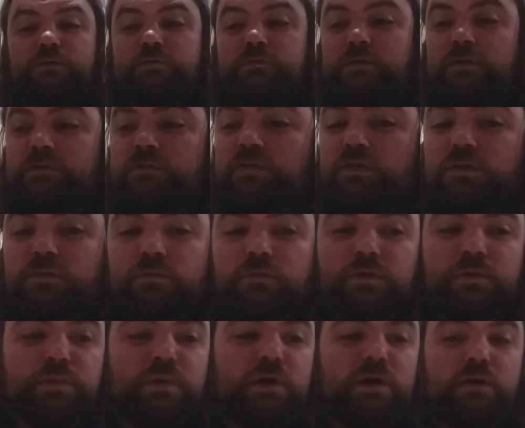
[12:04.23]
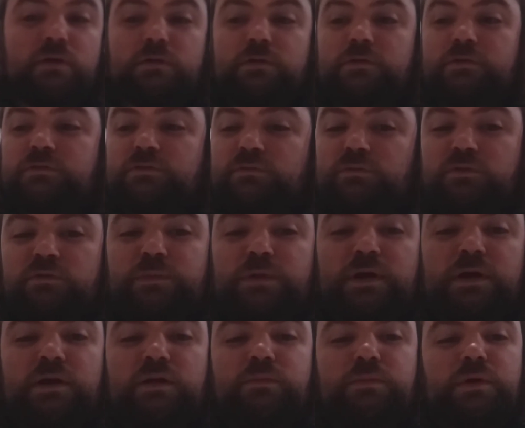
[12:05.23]
So that's 3 power. So what am I
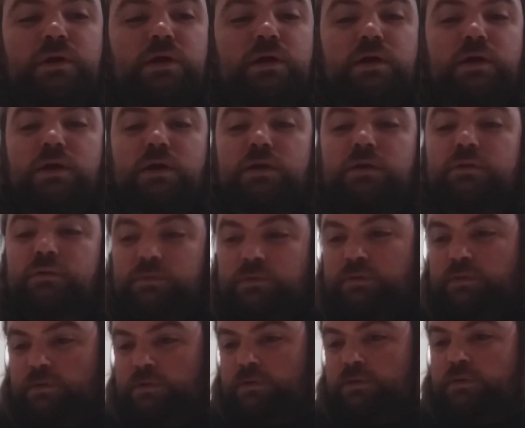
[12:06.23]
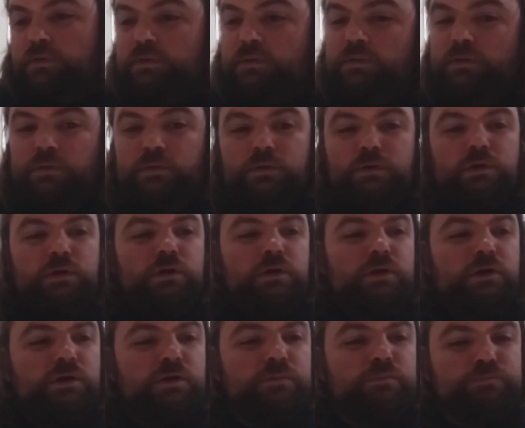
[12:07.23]
gonna buy?
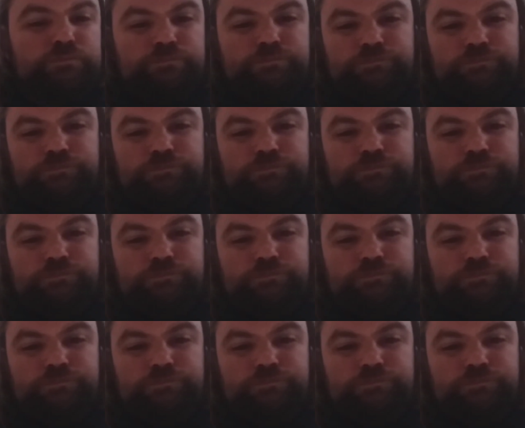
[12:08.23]
I